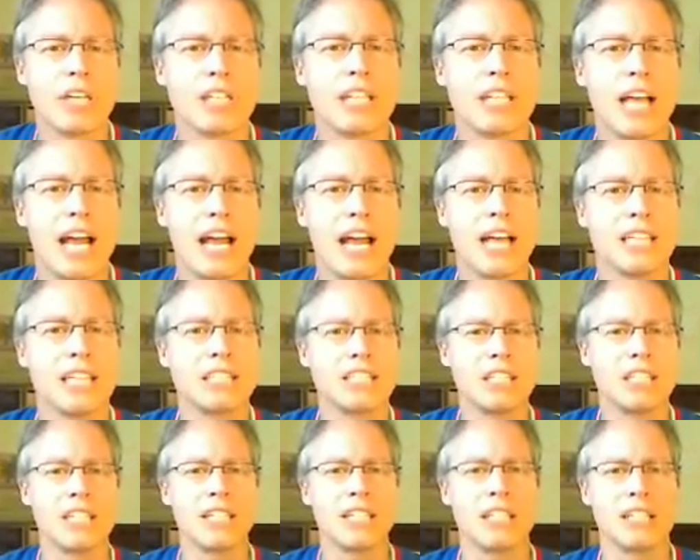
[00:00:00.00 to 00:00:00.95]

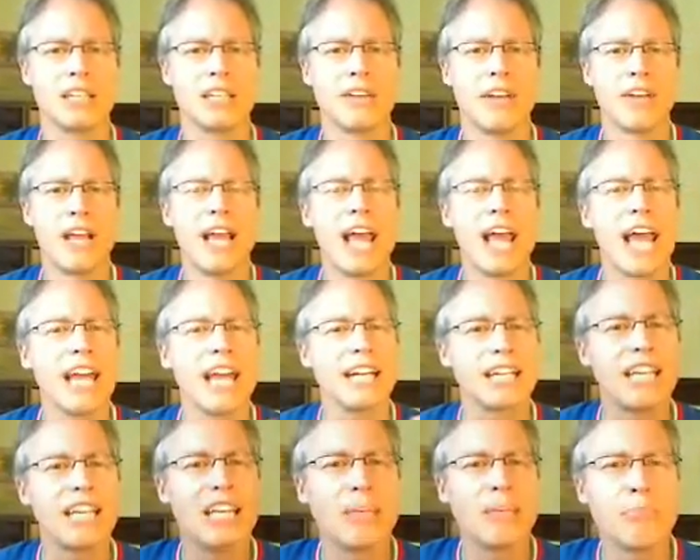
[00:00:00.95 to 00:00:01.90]
That's it.
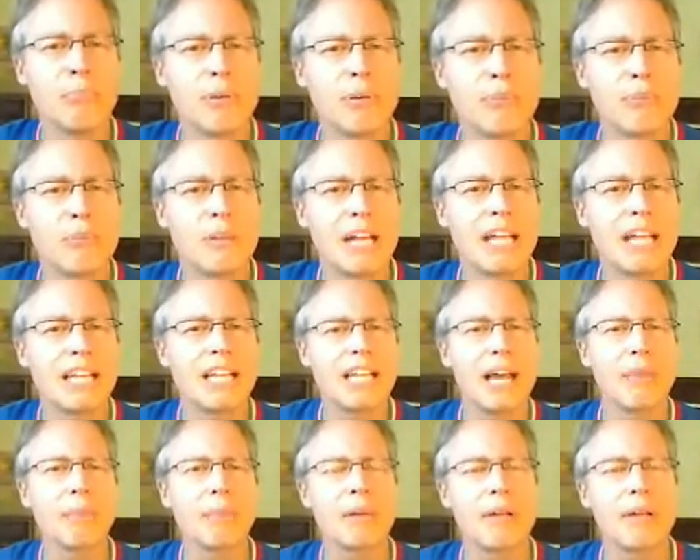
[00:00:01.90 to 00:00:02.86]
And keep replaying
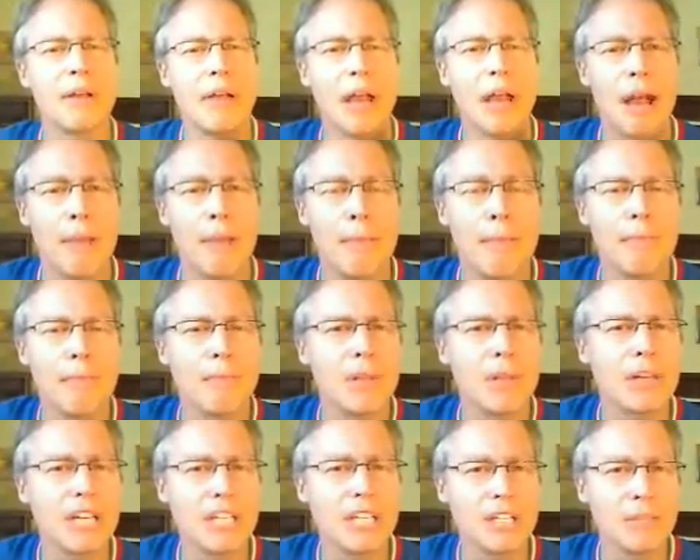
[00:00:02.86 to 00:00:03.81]
that, but
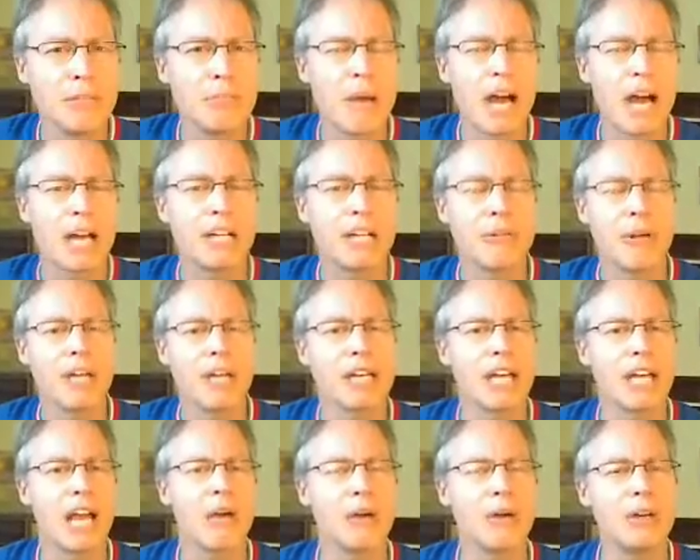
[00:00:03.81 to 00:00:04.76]
look in your body right
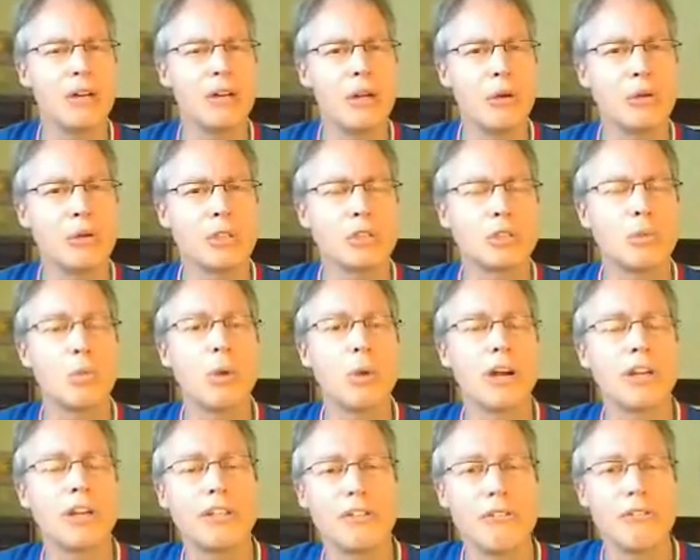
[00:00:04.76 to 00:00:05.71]
now and notice
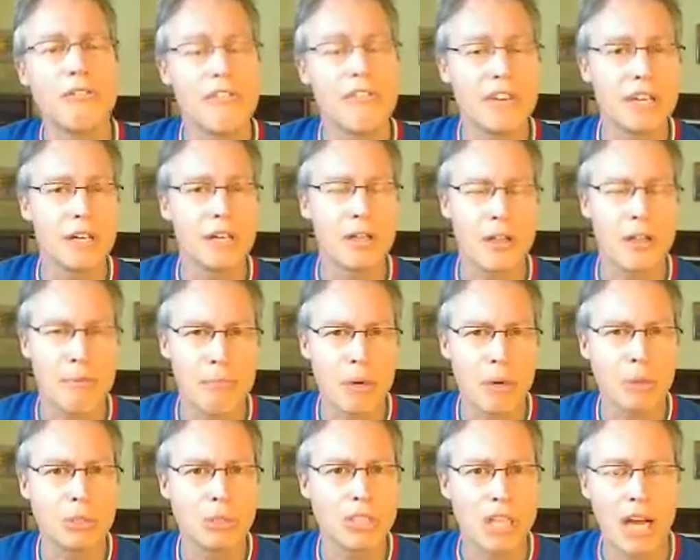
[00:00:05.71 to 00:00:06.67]
where you feel the
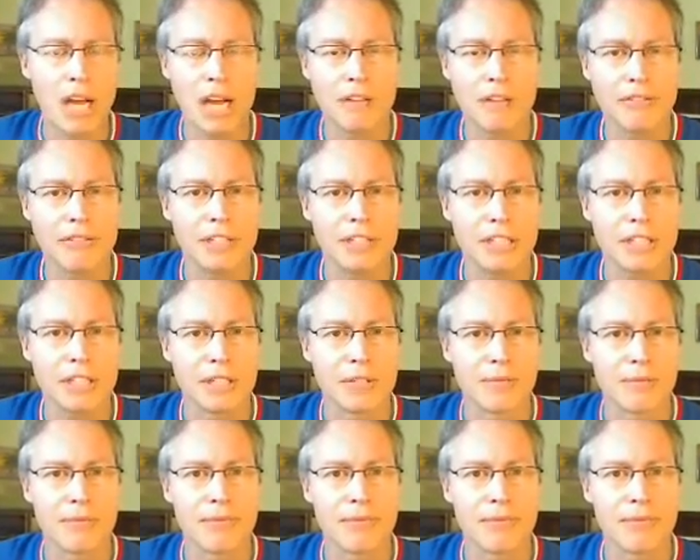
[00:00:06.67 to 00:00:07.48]
most confident.